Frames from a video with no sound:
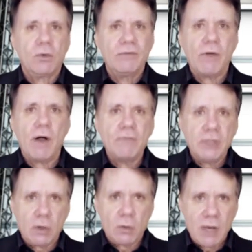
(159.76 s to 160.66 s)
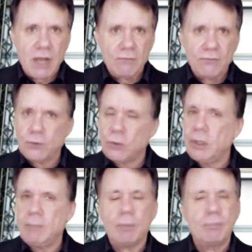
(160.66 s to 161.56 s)
revolving around
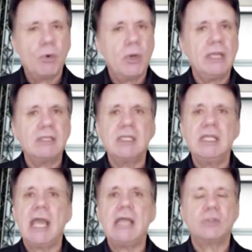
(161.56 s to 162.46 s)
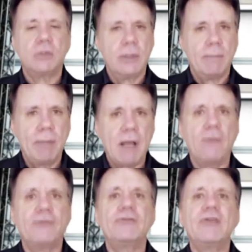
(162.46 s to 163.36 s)
Fleury, but boy, has he answered the
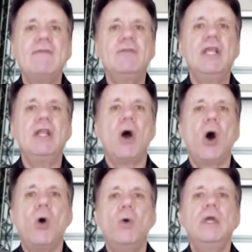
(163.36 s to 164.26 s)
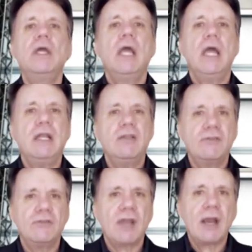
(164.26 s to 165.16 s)
bell. 7-0 in
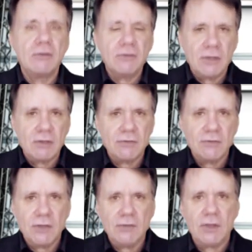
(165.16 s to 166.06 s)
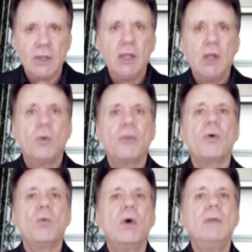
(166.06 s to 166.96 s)
his starts this season with a
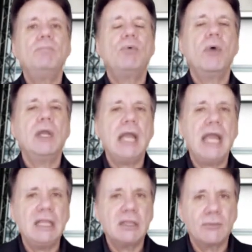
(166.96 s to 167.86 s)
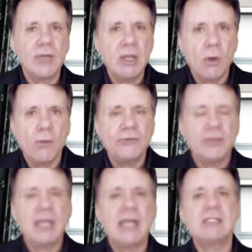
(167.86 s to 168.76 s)
1.83 goals
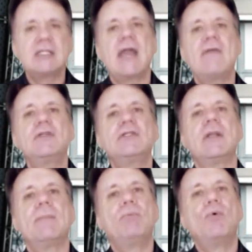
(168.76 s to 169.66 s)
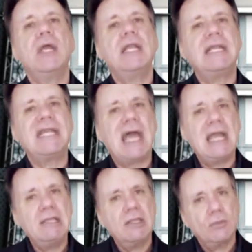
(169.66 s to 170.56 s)
against average and a
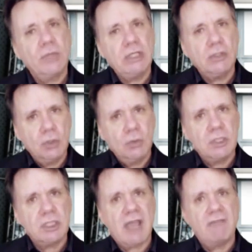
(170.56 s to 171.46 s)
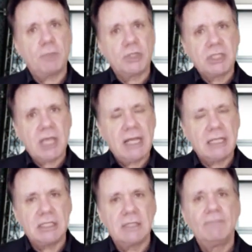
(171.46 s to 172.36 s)
.932 save
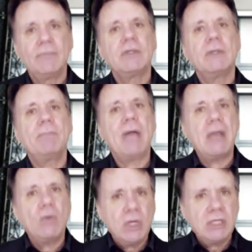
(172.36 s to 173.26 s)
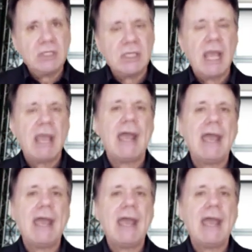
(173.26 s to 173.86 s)
percentage. The Penguins,